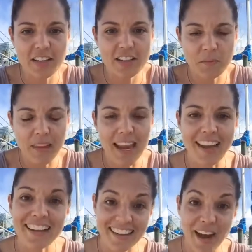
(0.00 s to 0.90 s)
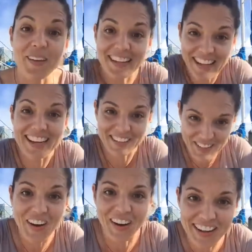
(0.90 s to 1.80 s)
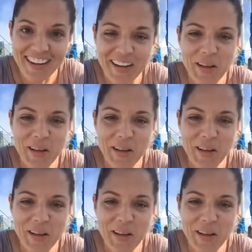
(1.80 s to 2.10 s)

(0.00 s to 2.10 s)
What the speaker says: Yeah, now I can't talk.